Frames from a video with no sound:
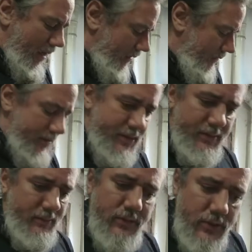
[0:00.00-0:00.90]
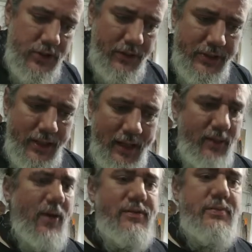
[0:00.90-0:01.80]
of searching. I know
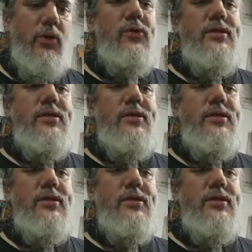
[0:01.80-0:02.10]
I have some old